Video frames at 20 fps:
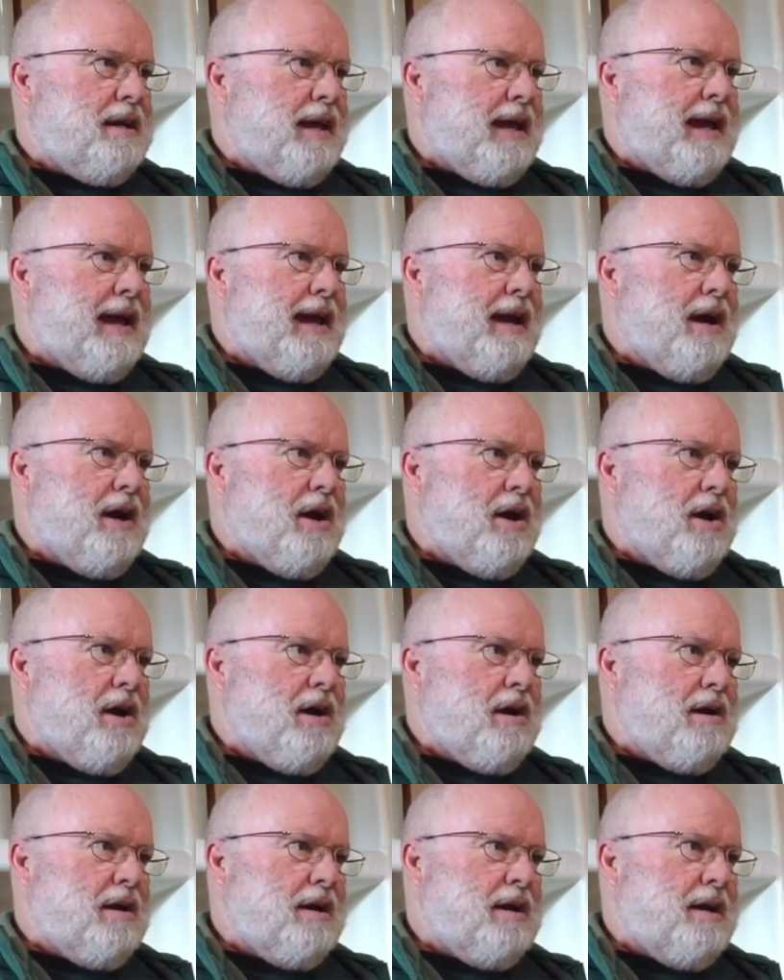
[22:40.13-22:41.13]

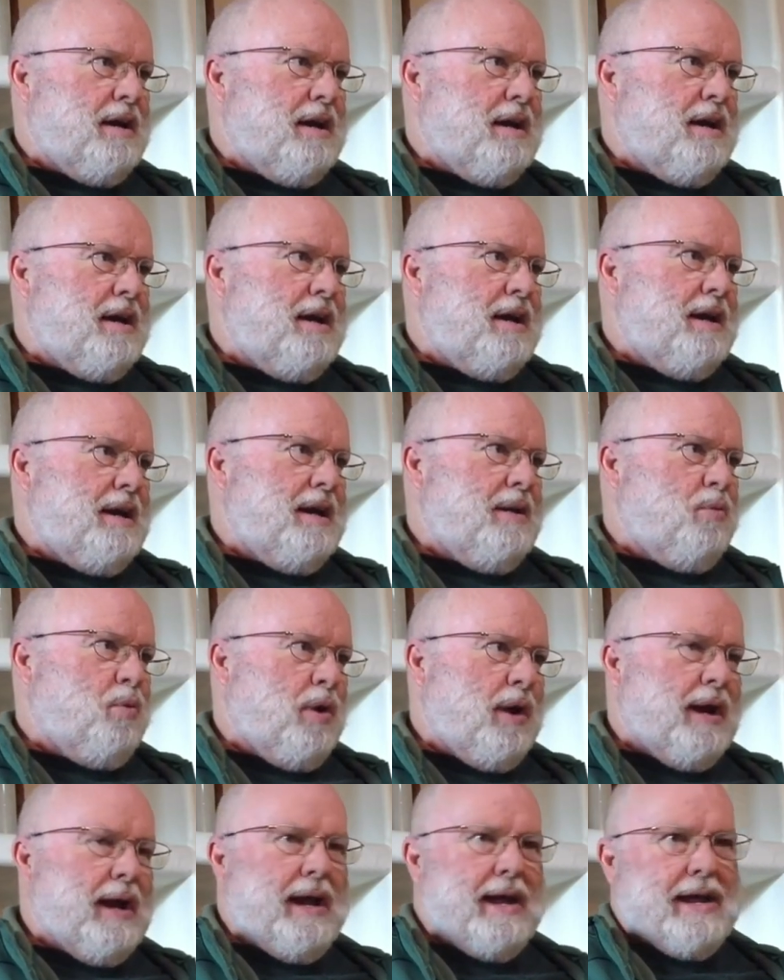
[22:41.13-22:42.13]
care, uh, and
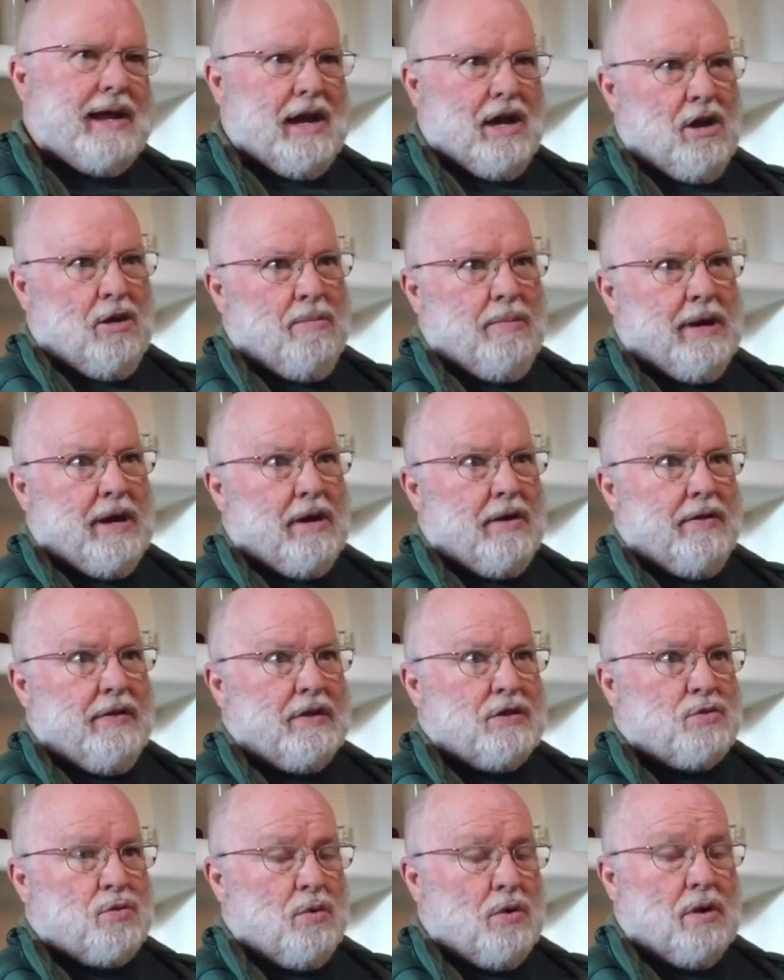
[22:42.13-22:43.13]
what I care about in
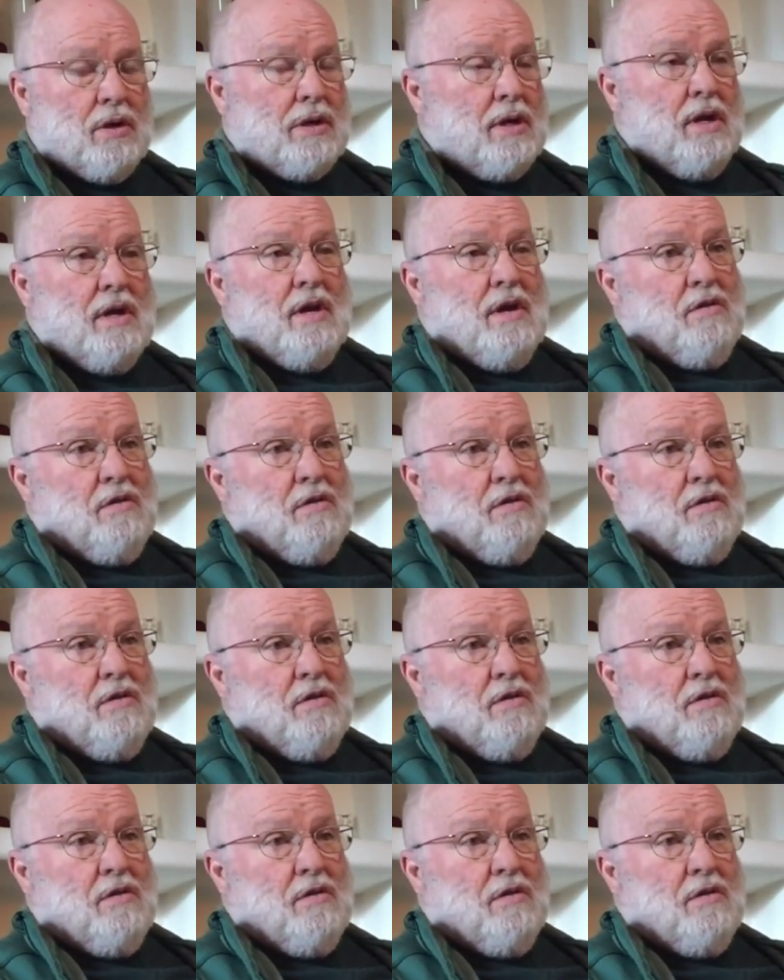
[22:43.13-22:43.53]
this world.